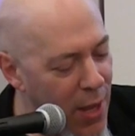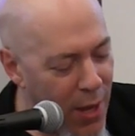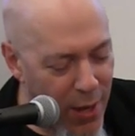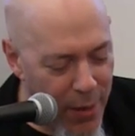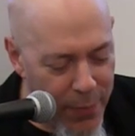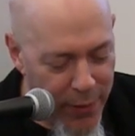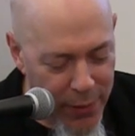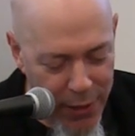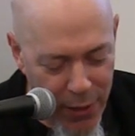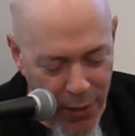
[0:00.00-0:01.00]
Um,
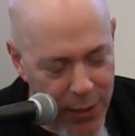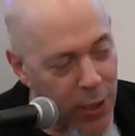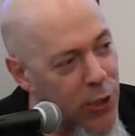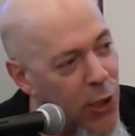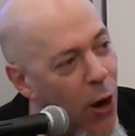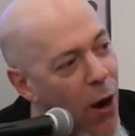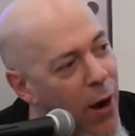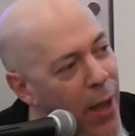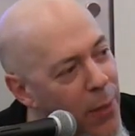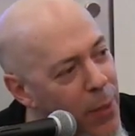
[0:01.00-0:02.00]
you'll hear like a guitar
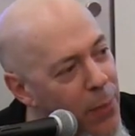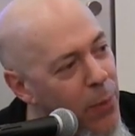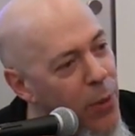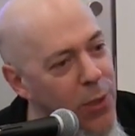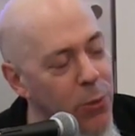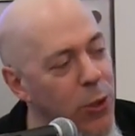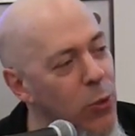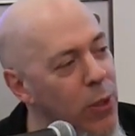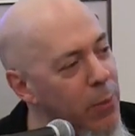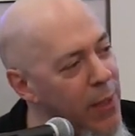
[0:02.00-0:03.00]
element, but also a
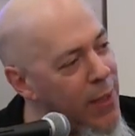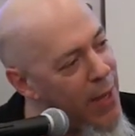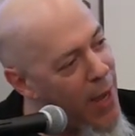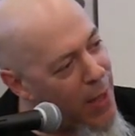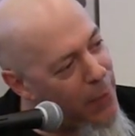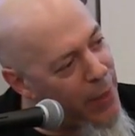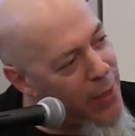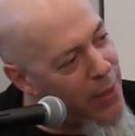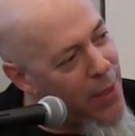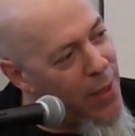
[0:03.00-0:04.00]
dreamy element.
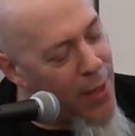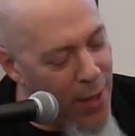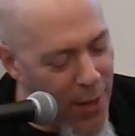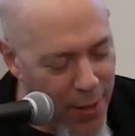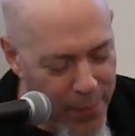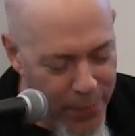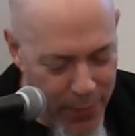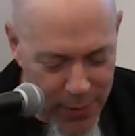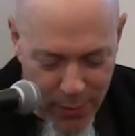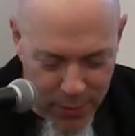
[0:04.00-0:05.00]

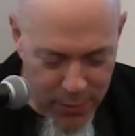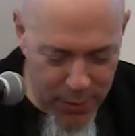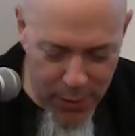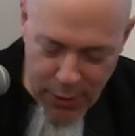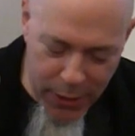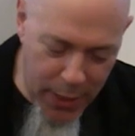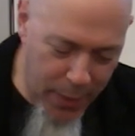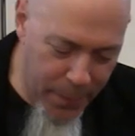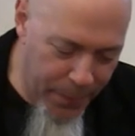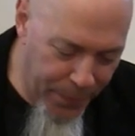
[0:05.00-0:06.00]
Um, so here, check it
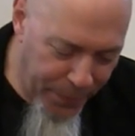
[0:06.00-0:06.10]
out.